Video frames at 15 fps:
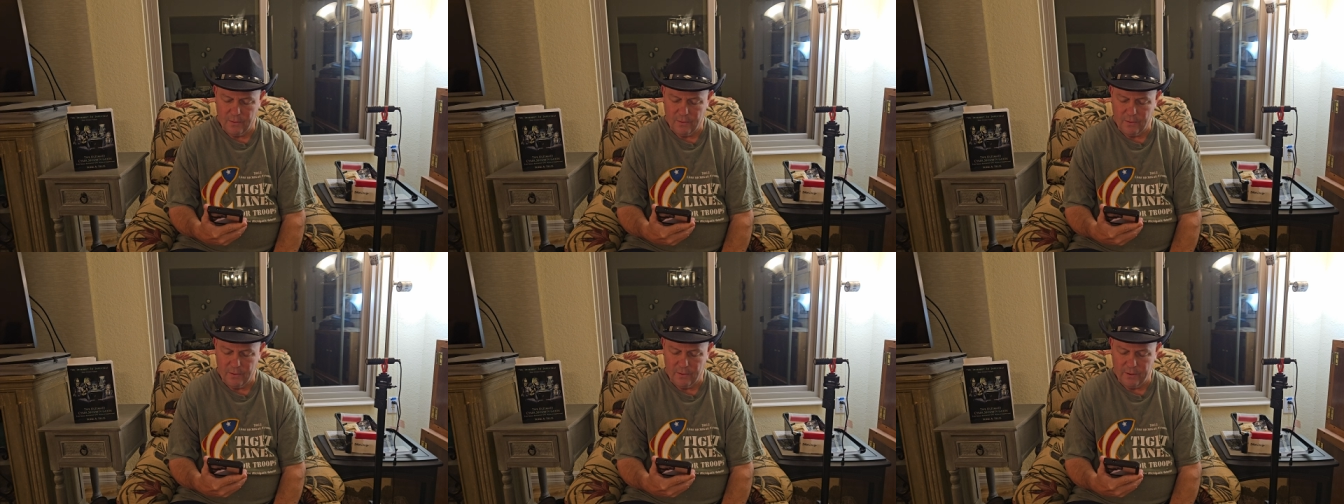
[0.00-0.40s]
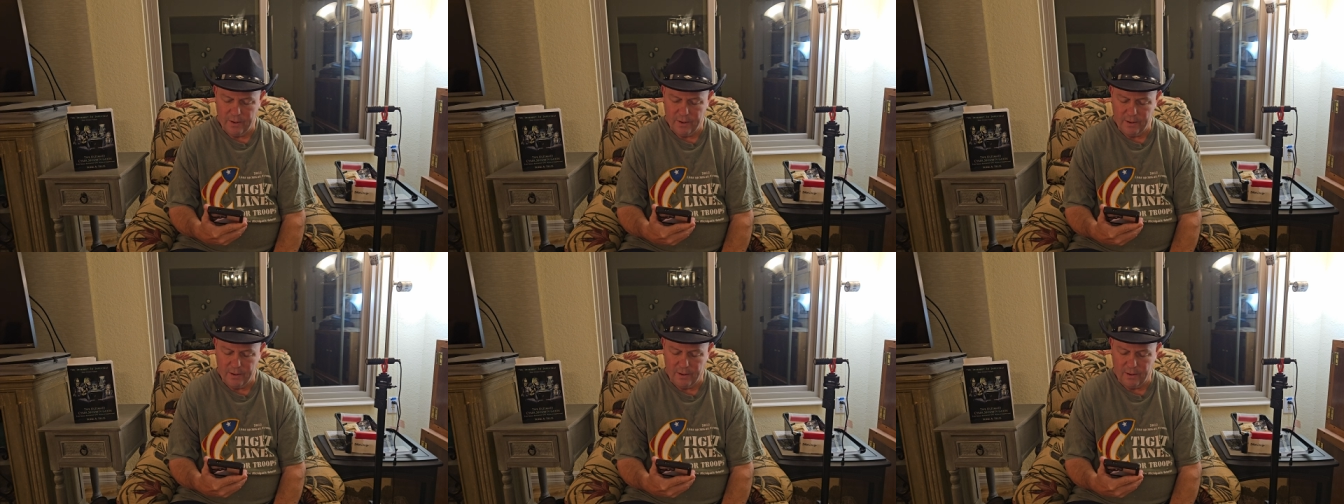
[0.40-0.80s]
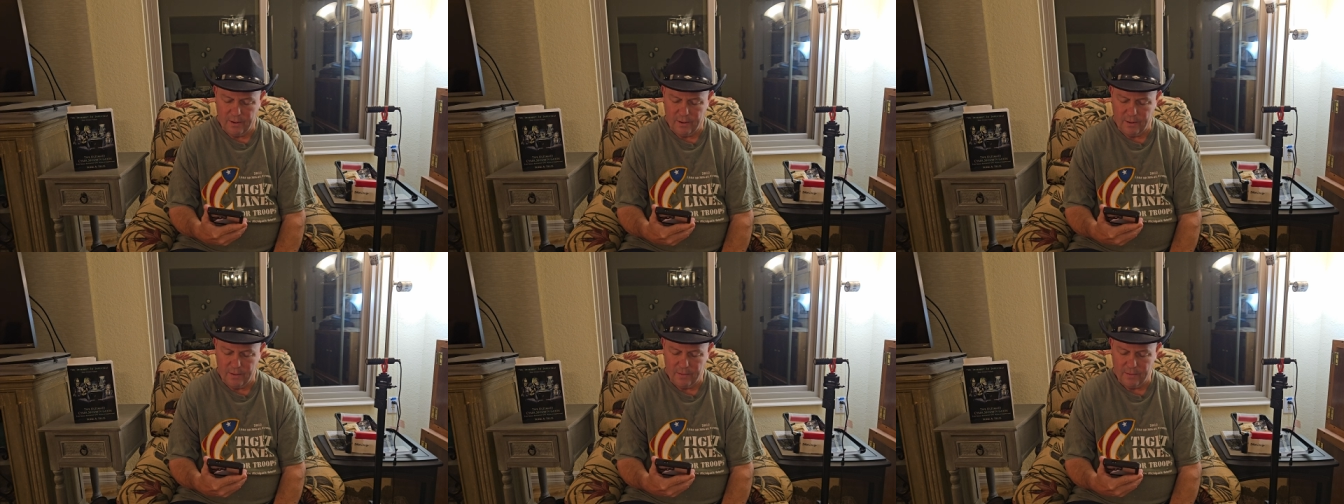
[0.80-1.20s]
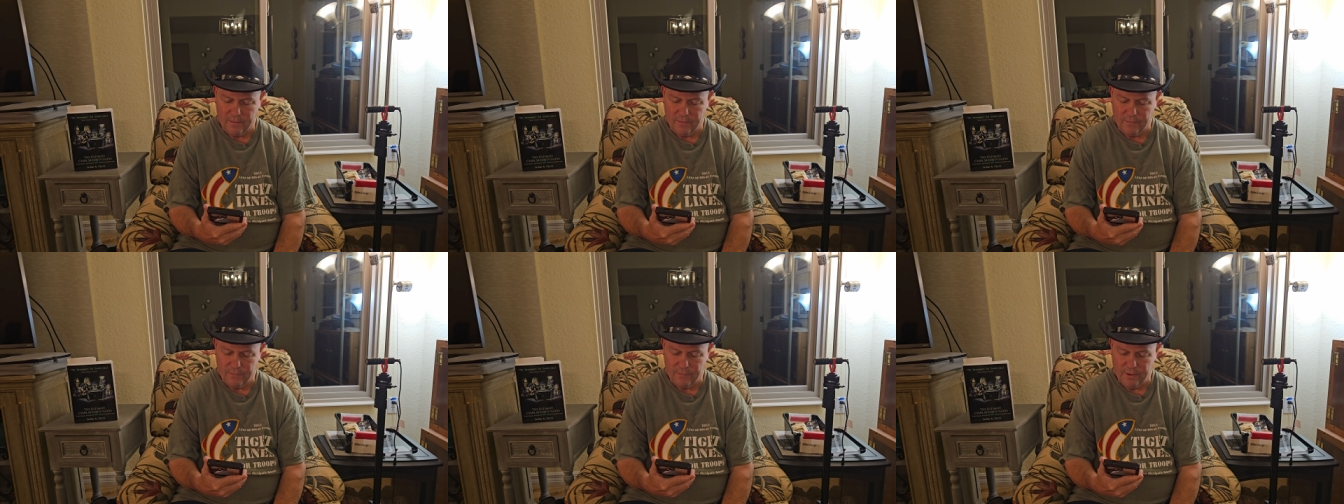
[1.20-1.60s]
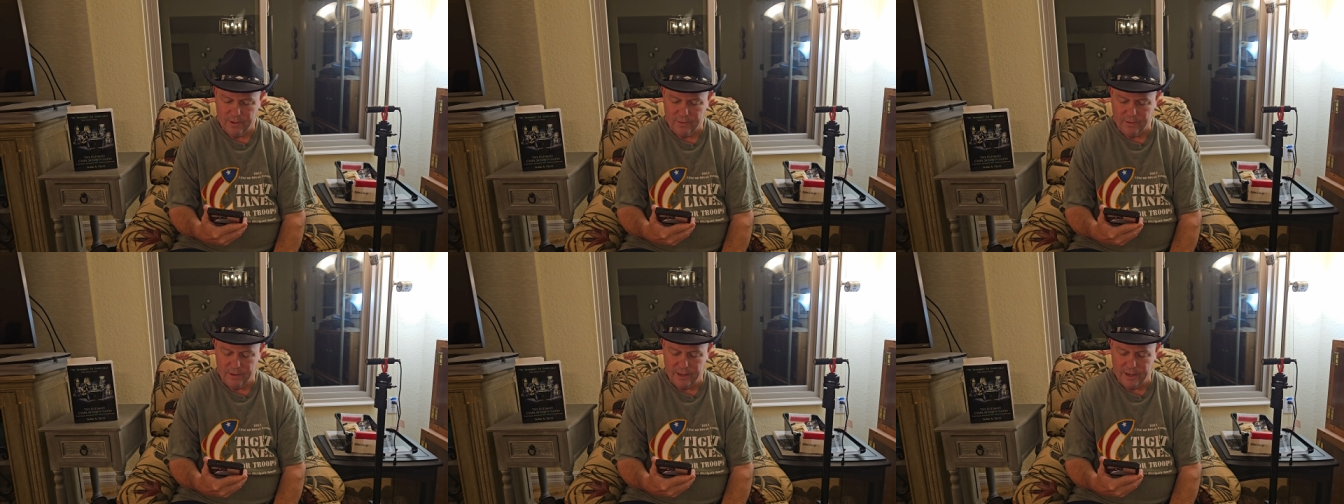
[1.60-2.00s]
ordering all
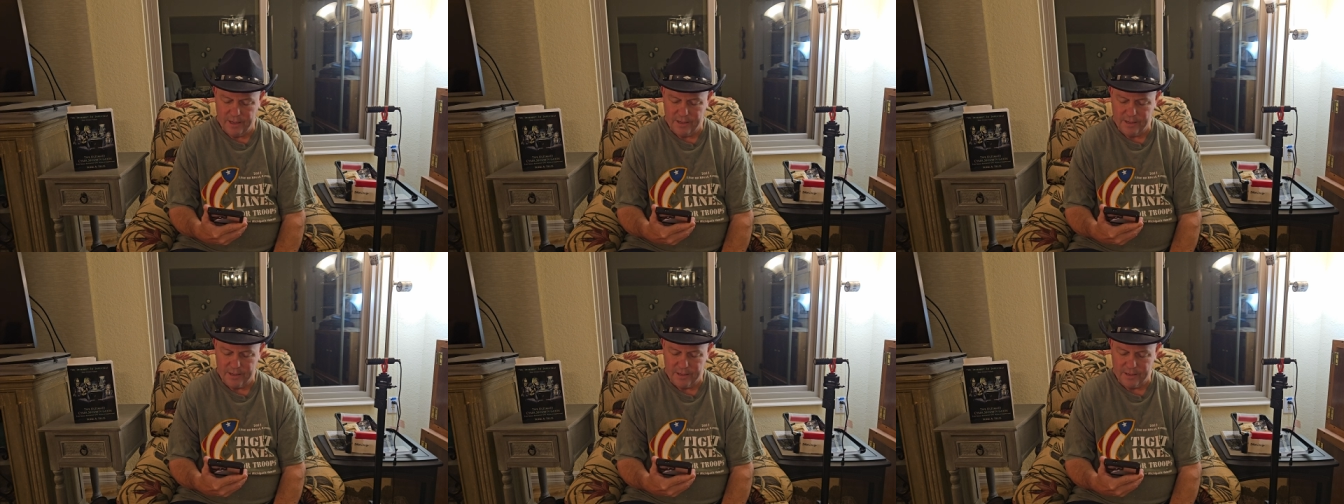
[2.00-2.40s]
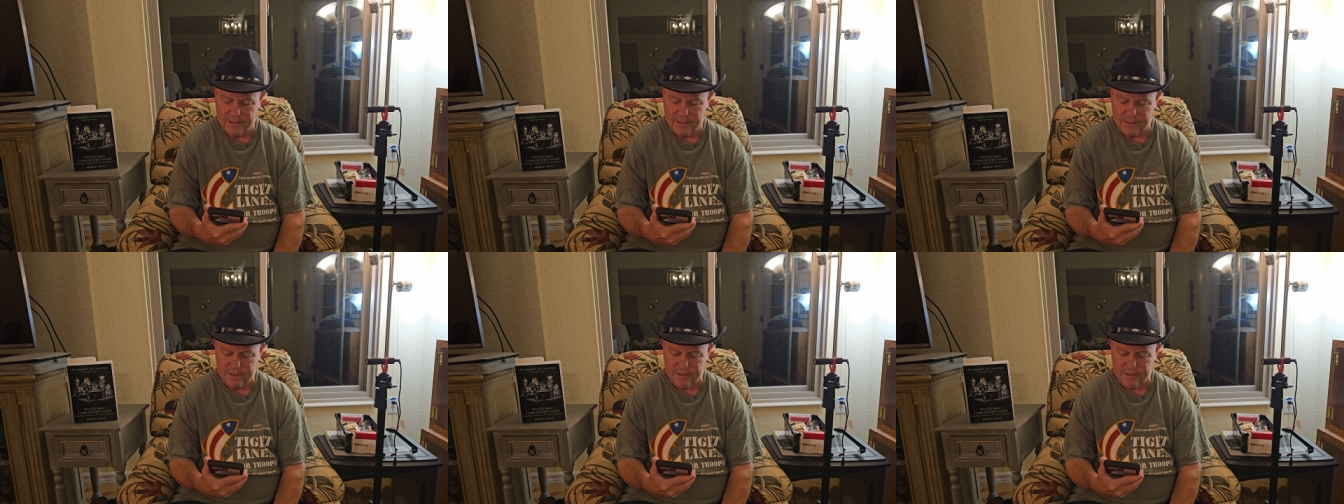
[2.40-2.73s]
federal agencies